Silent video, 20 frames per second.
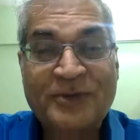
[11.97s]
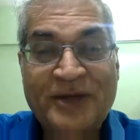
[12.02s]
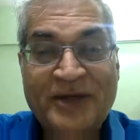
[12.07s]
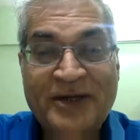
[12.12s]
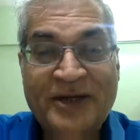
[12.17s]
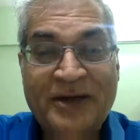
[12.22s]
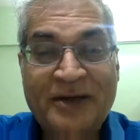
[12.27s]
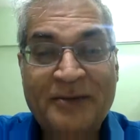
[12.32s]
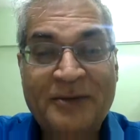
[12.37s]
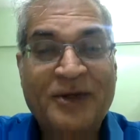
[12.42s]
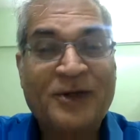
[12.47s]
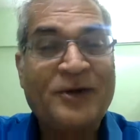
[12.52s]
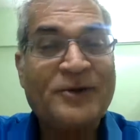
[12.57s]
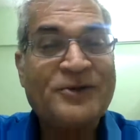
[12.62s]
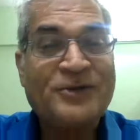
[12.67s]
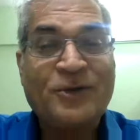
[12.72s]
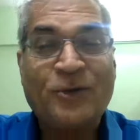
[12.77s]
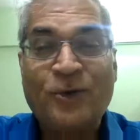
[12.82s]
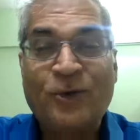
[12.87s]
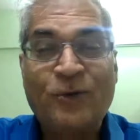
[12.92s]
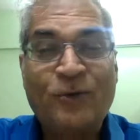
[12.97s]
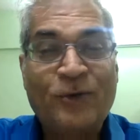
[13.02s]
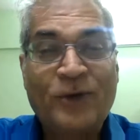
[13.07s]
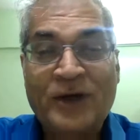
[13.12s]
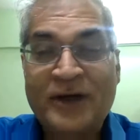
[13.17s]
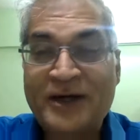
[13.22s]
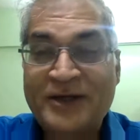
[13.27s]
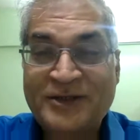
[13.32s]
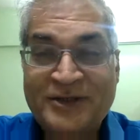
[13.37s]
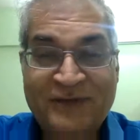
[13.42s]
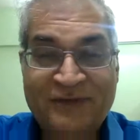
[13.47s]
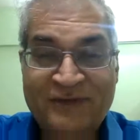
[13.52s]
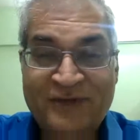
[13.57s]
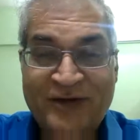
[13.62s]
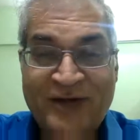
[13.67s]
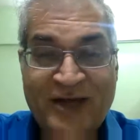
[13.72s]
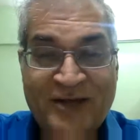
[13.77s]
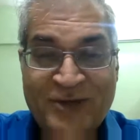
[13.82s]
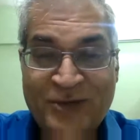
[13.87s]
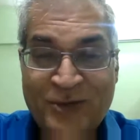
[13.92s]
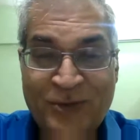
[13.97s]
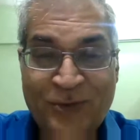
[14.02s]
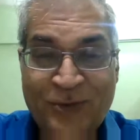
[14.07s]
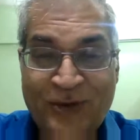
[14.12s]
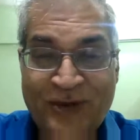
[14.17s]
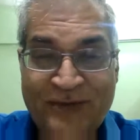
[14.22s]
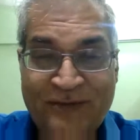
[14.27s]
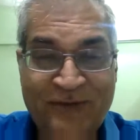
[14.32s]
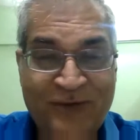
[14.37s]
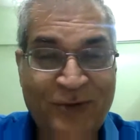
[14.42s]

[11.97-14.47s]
media because the whole world has shifted, as you know it.